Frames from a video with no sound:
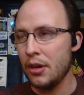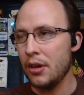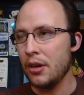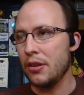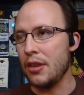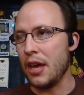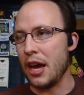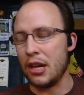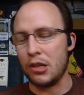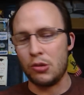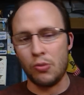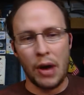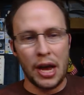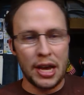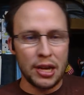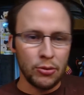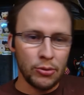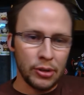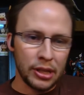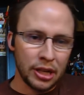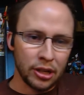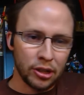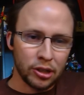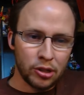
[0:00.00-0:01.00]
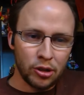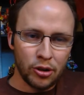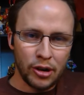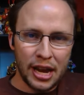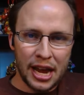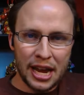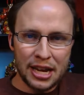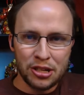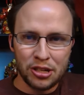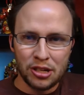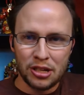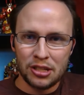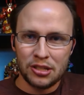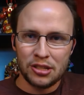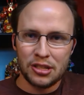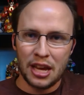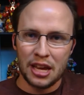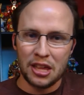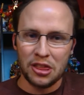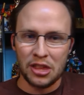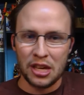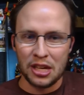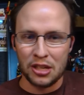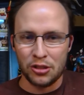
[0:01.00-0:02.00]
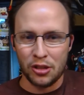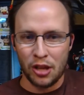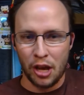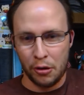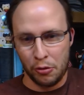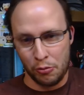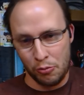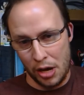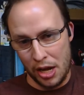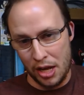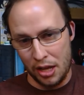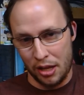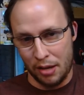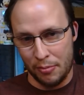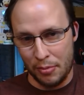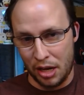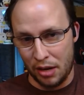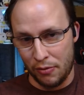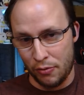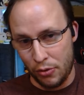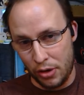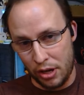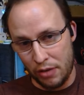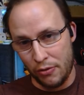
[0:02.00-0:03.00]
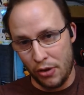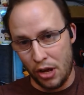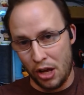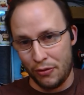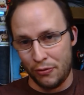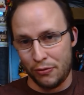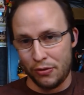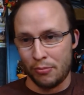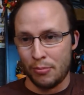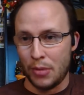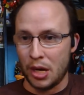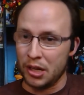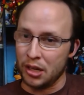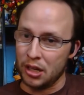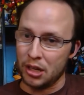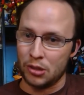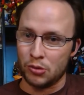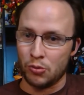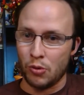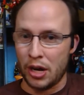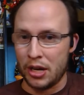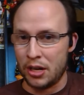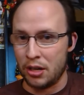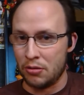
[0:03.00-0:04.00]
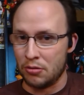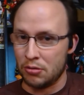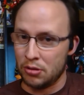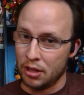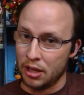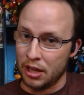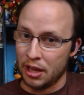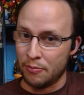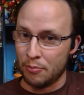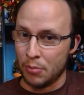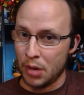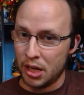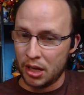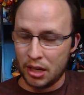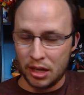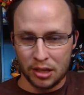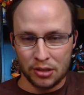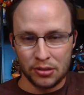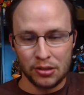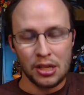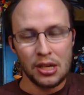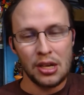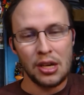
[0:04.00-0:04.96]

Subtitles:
That is why you will hear creationists say things like, well, I mean, if we evolved from monkeys, why do you still have monkeys?